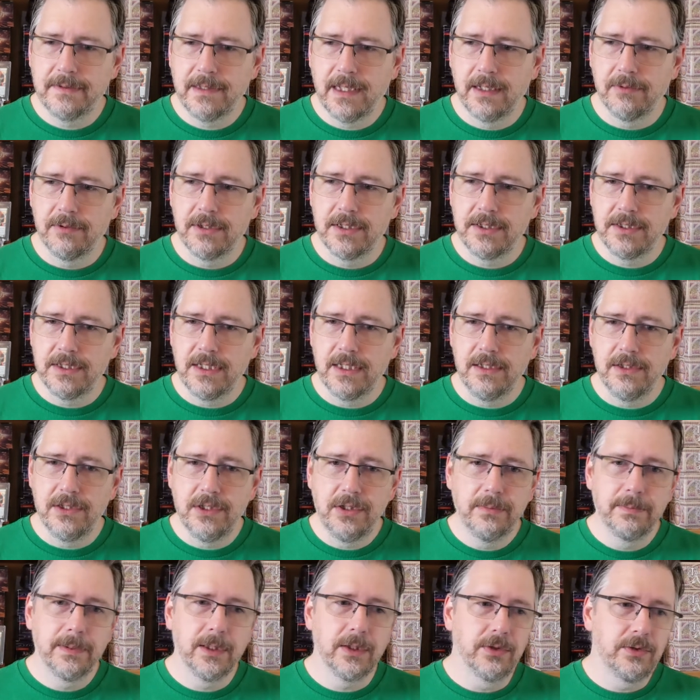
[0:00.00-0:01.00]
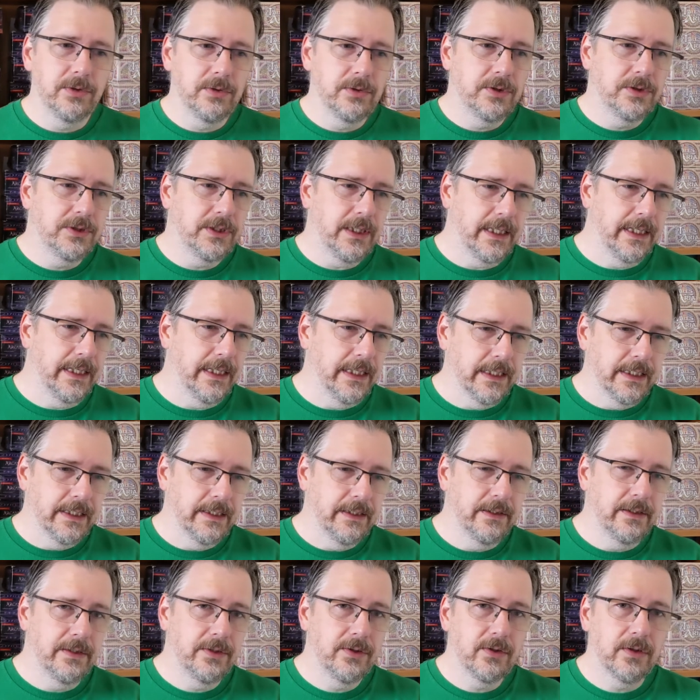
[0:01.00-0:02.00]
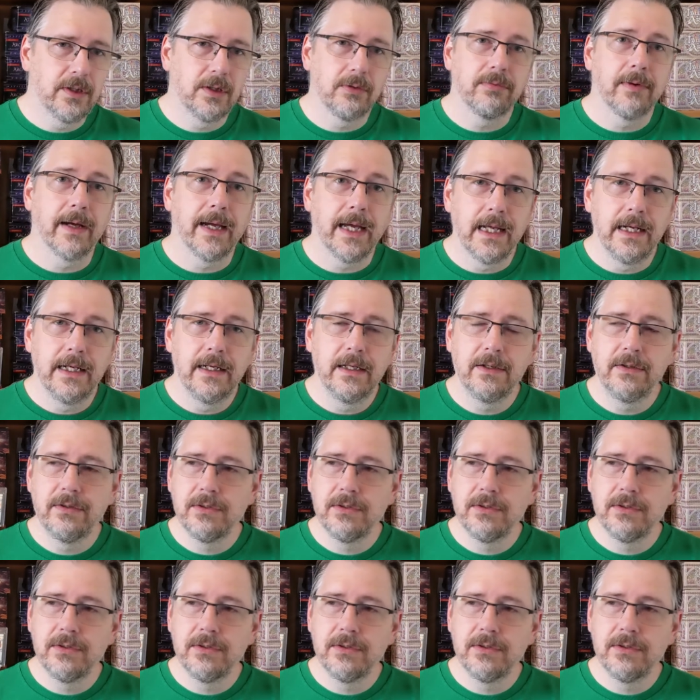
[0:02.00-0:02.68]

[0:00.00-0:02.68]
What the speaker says: I would see 2 blues and a red.